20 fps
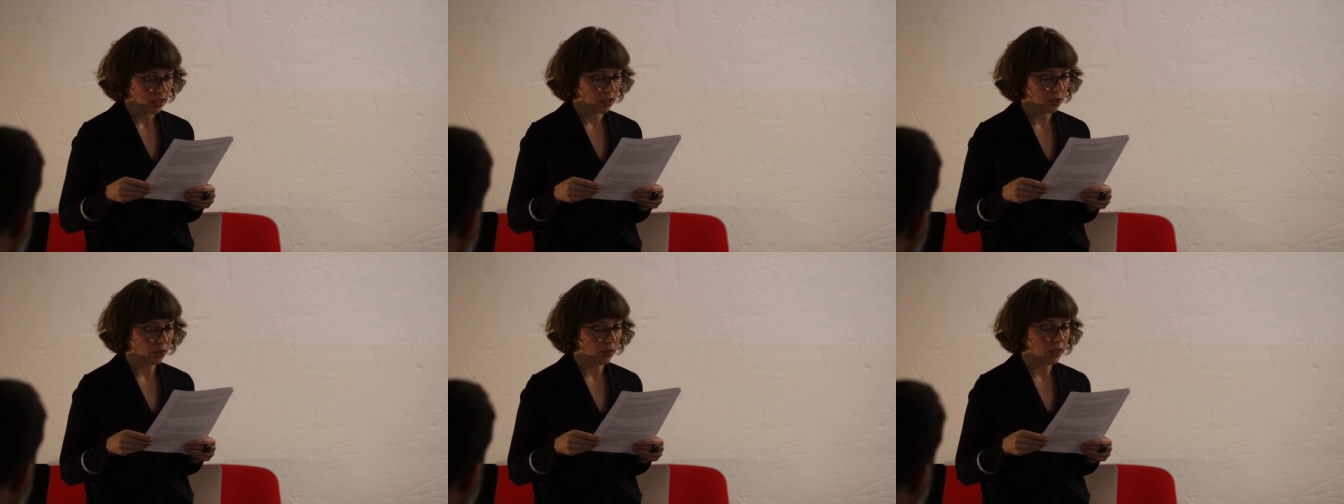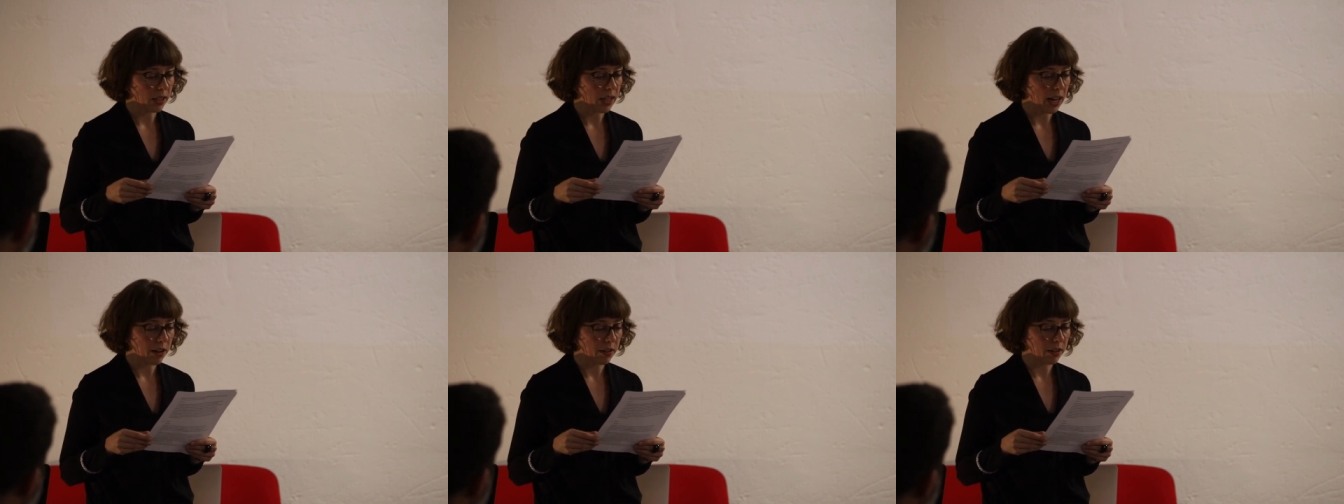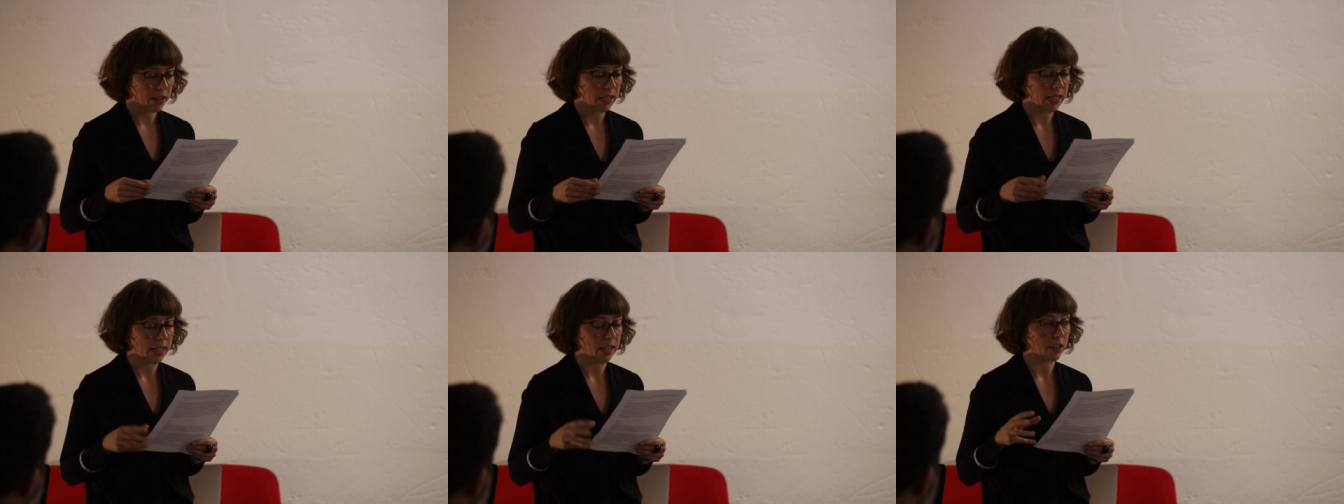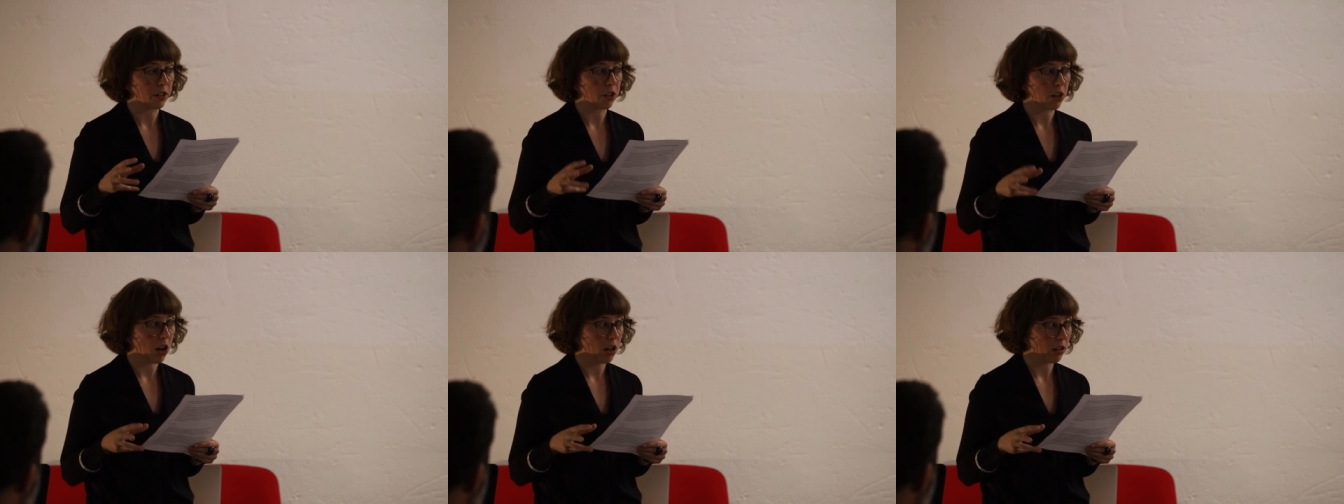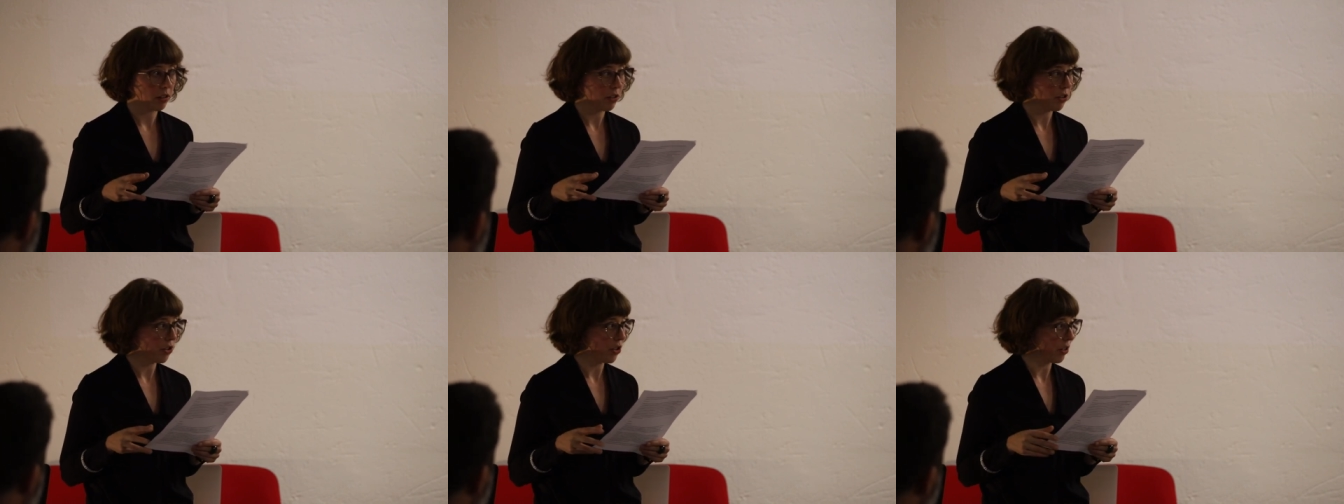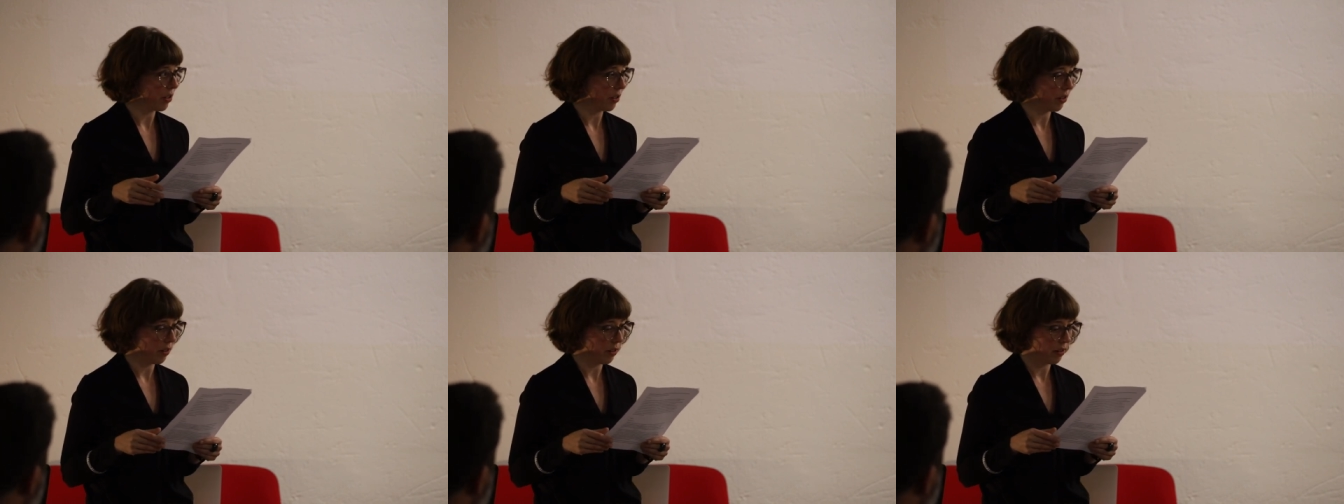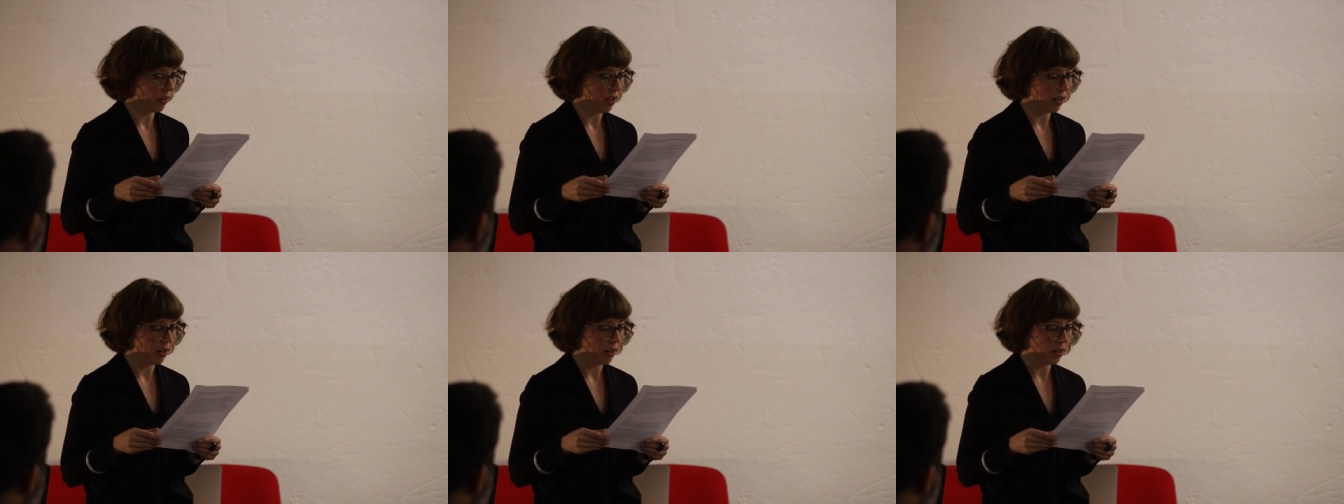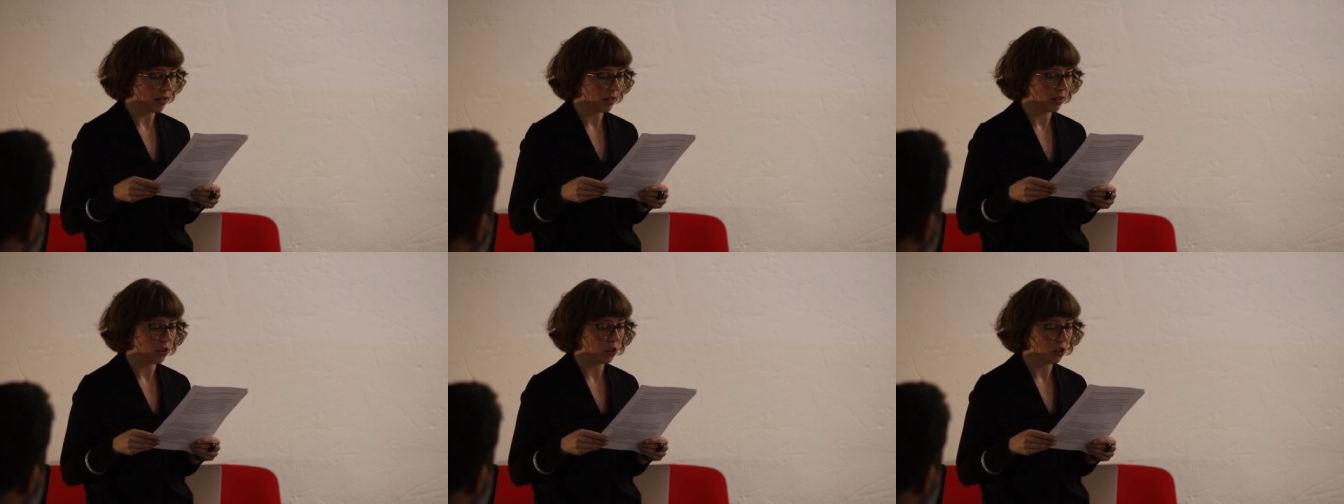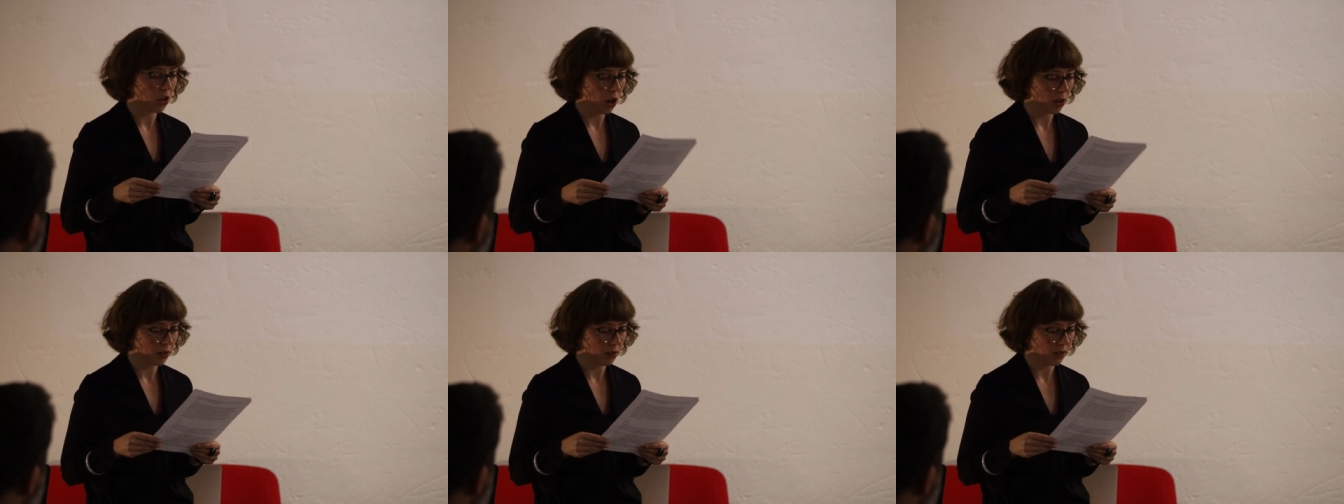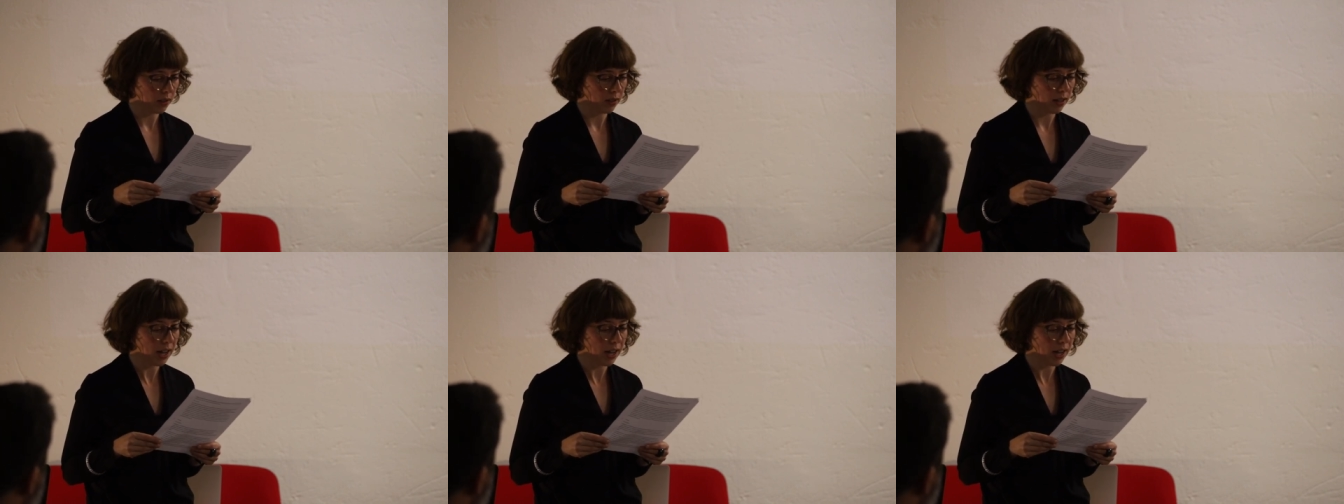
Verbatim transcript: Solidarity acknowledges that it is not